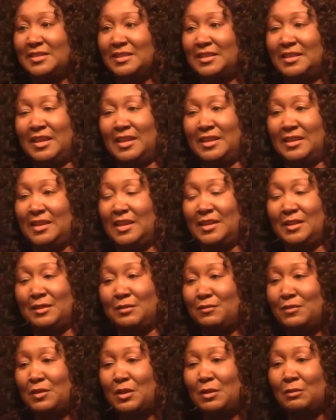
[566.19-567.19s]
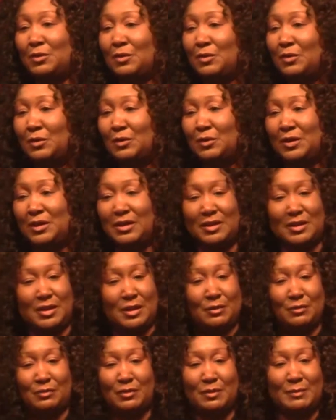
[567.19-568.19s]
And the film crew, you know, they
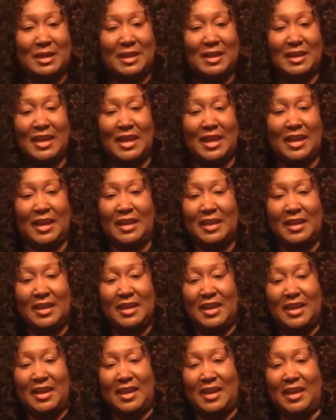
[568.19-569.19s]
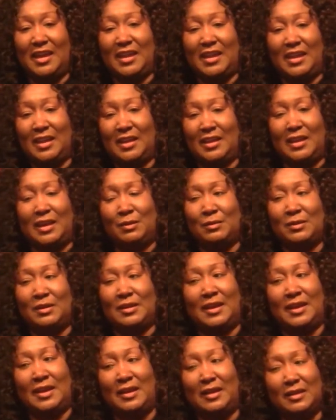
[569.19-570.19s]
were from L.A., and they were
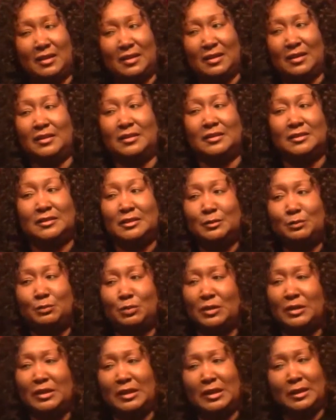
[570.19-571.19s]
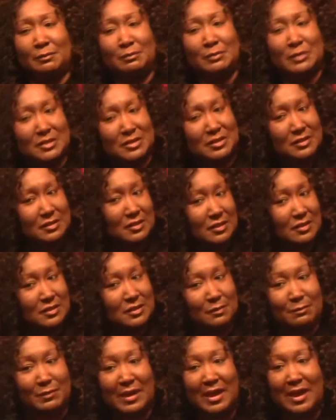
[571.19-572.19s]
like, this is pretty ambitious, Sister
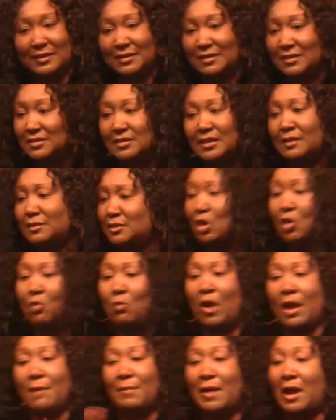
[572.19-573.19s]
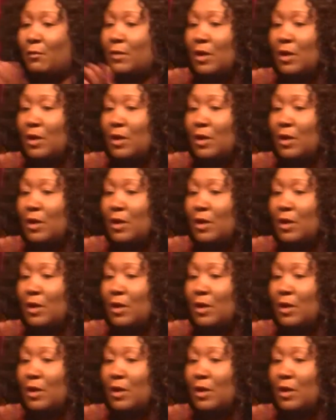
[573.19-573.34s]
Bad. And this is, I said, don't worry about it.